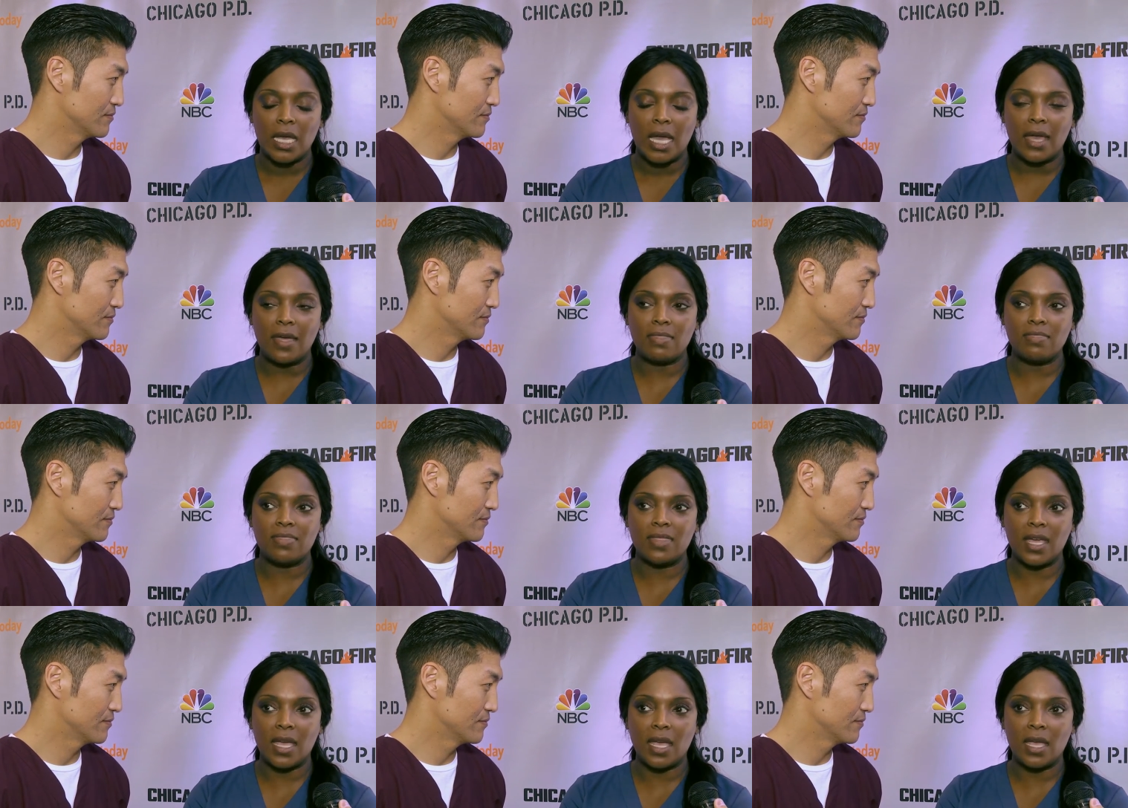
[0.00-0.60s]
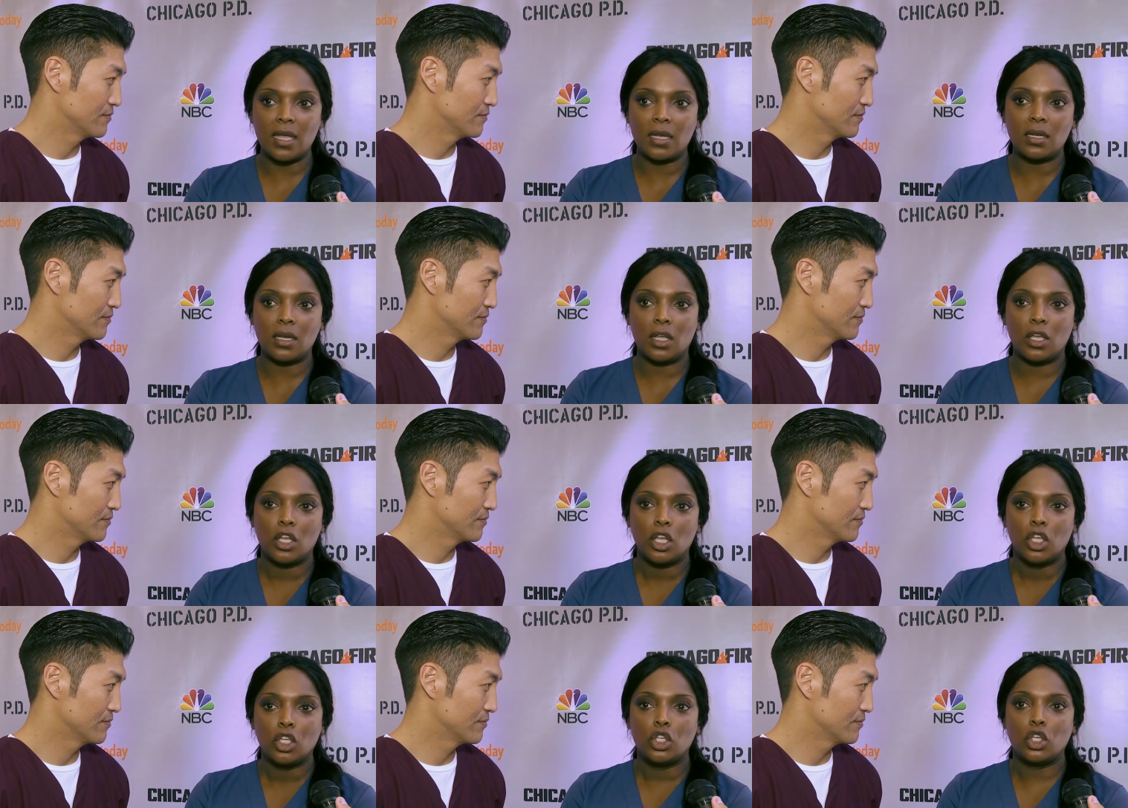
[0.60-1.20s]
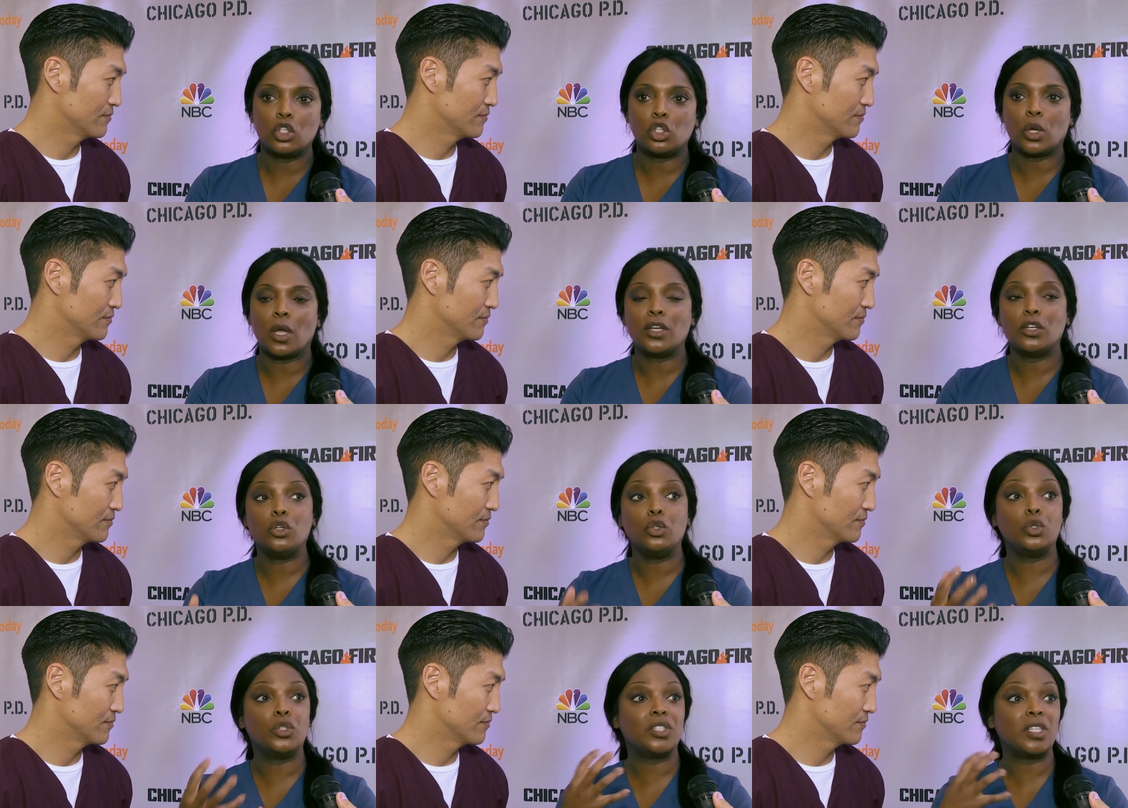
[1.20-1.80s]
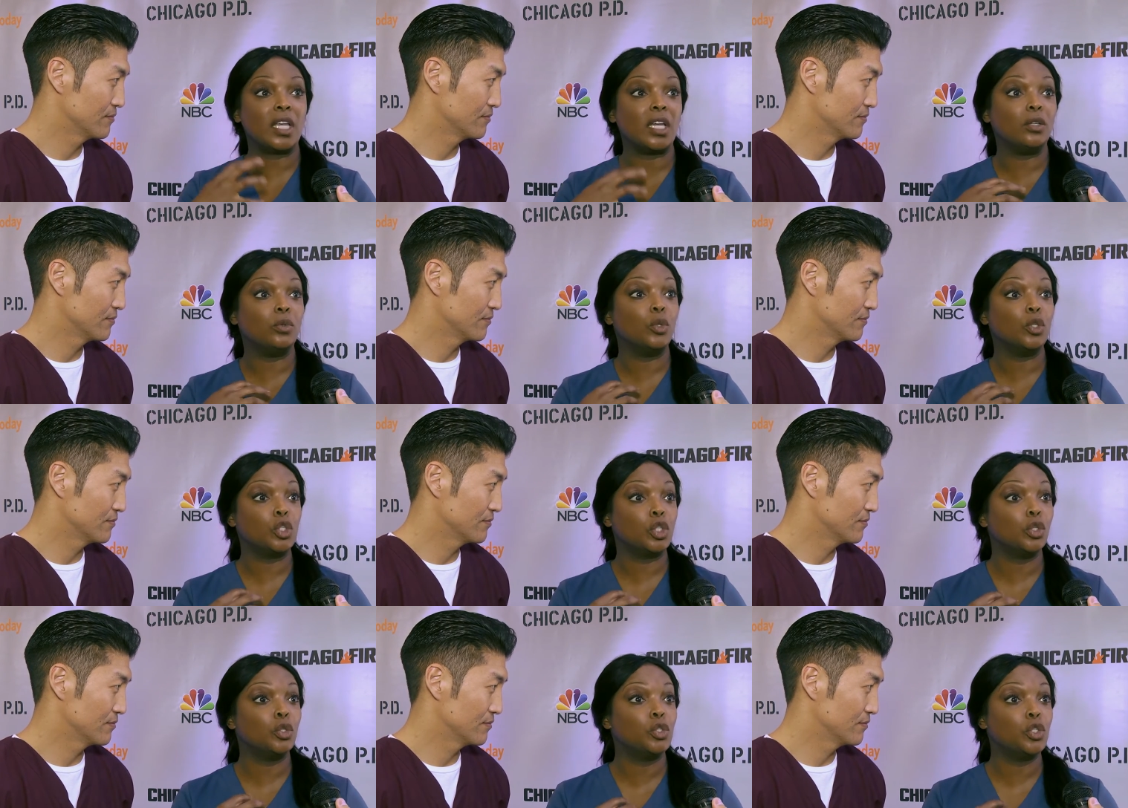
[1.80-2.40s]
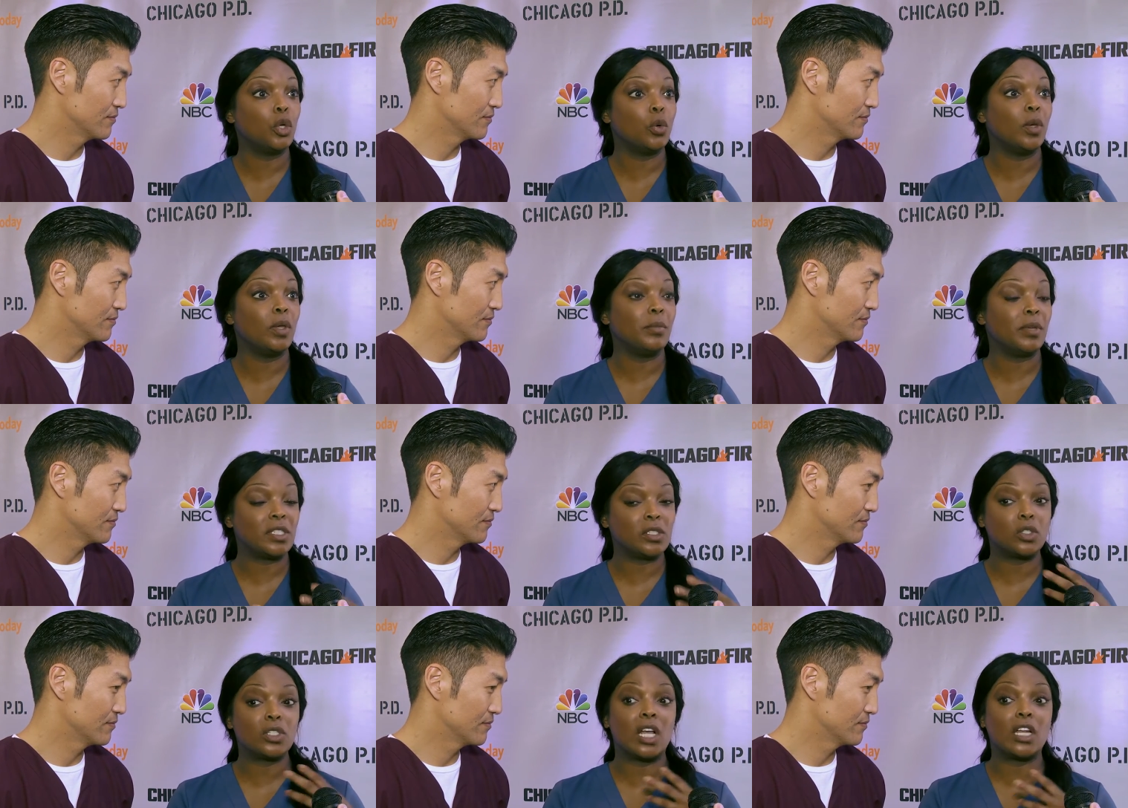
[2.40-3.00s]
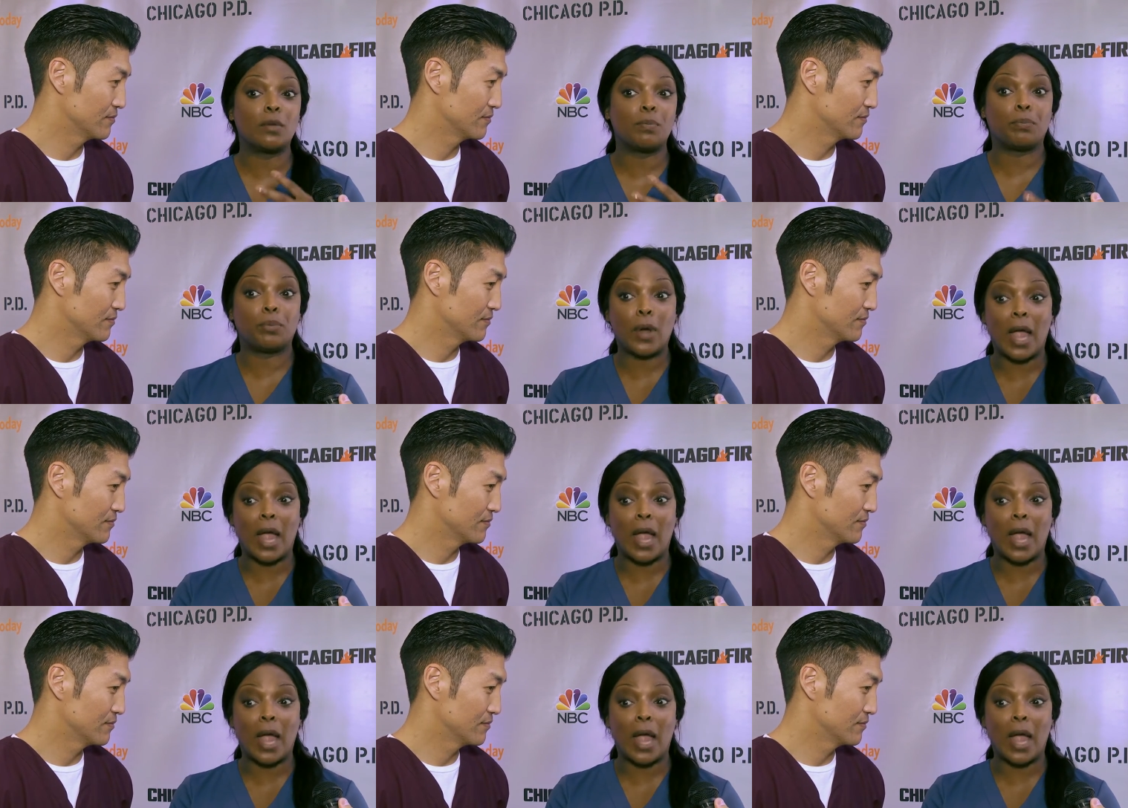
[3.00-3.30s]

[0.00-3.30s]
Speaker 1: and then you try to understand what you're doing, because there's a lot of